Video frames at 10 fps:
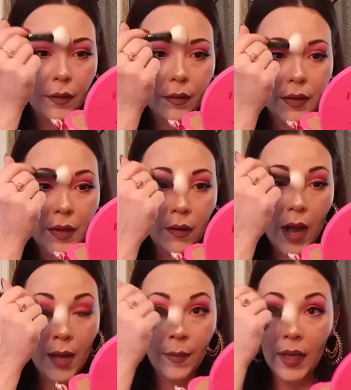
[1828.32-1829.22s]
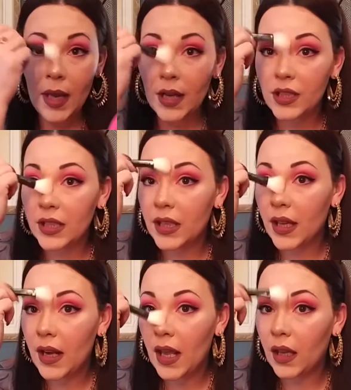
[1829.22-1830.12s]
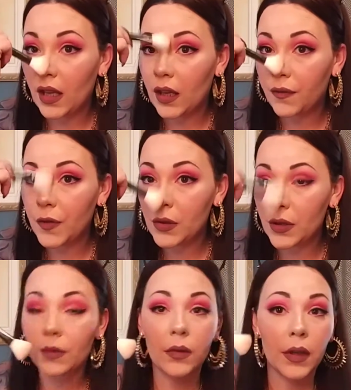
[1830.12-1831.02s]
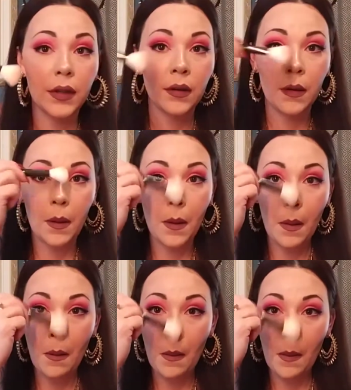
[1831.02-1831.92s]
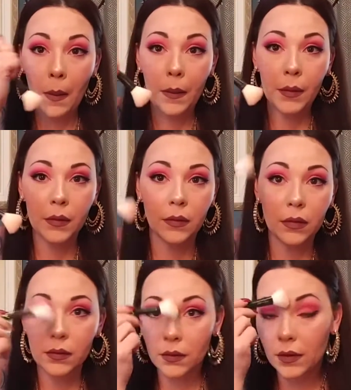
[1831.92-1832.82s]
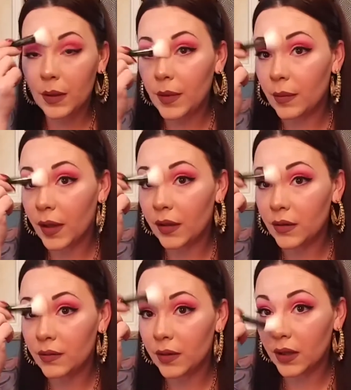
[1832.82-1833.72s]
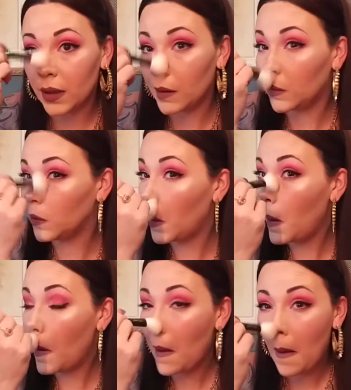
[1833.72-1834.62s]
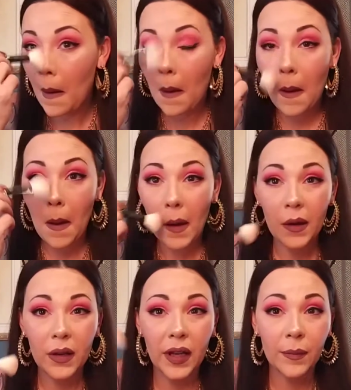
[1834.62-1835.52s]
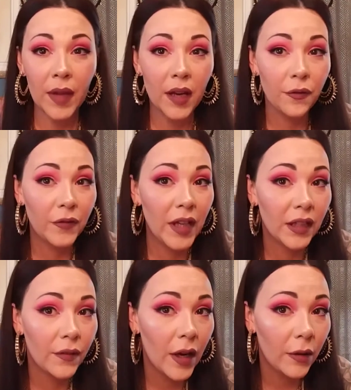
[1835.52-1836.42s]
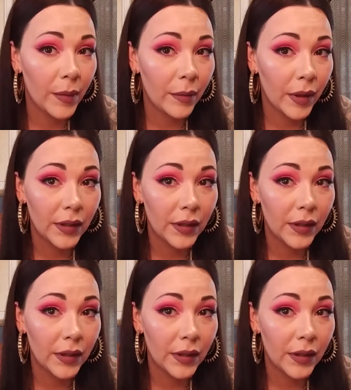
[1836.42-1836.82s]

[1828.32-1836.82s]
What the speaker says: So I may actually get a future one. Ooh, that made my nose really gold. Okay, I'm not a fan of how it made